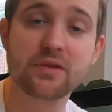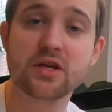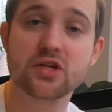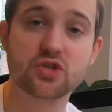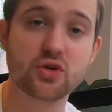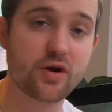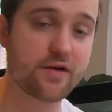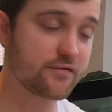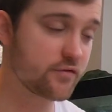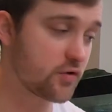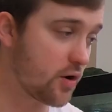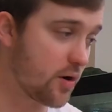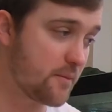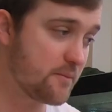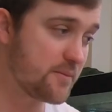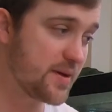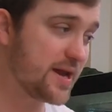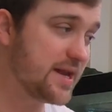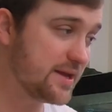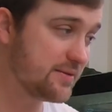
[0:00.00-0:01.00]
So I've
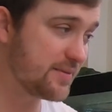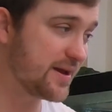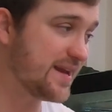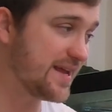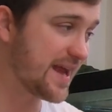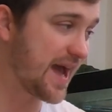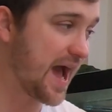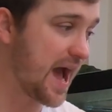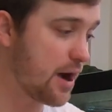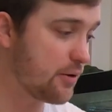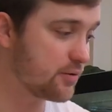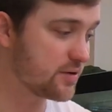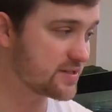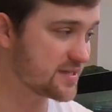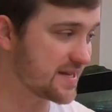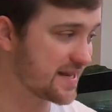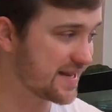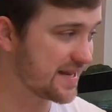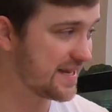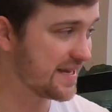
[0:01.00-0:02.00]
got many
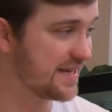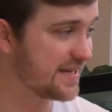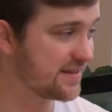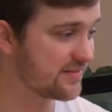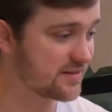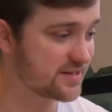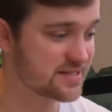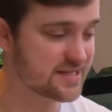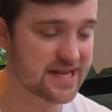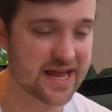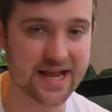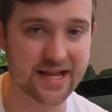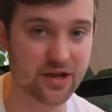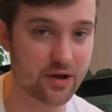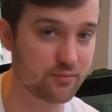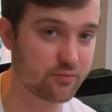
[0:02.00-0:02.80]
hours cleaning this tank.